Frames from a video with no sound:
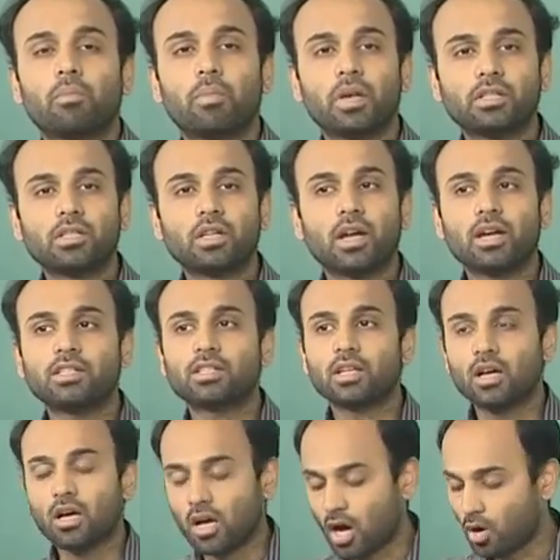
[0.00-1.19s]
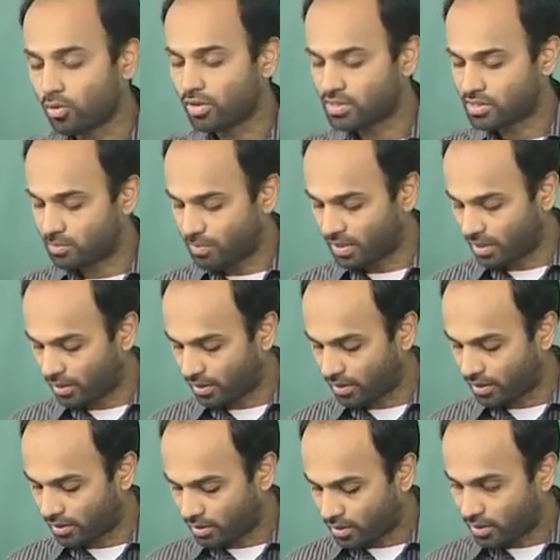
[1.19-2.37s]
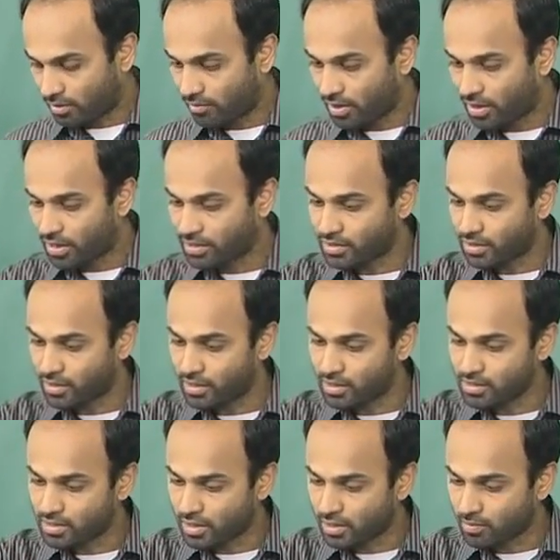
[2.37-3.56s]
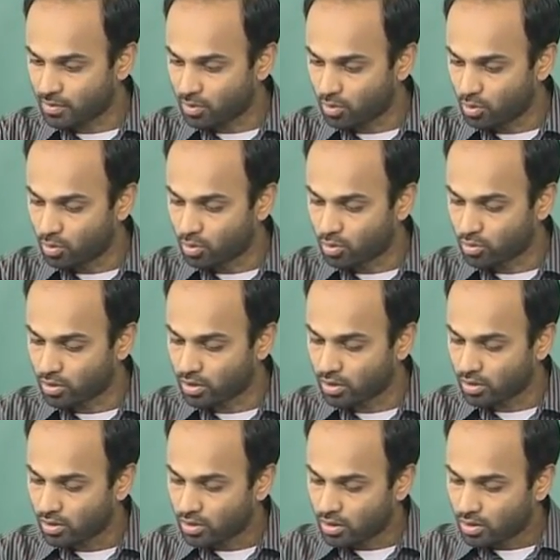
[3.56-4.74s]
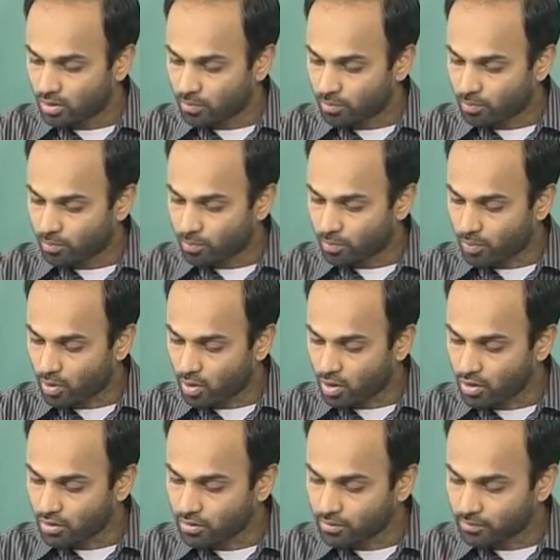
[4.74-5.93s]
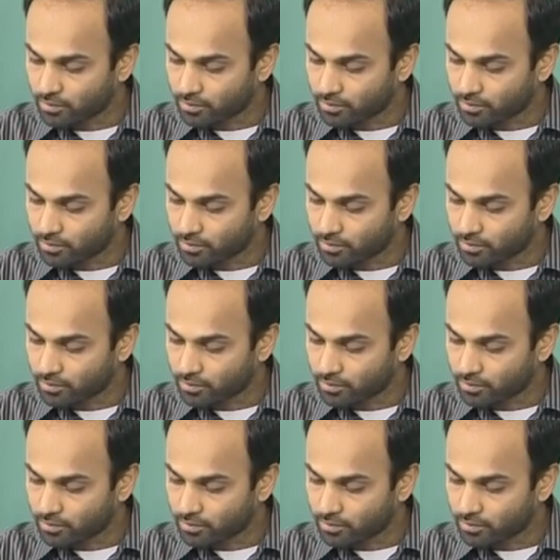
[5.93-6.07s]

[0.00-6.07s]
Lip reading: picturize how this bit error rate variation is. Let me go to the plot.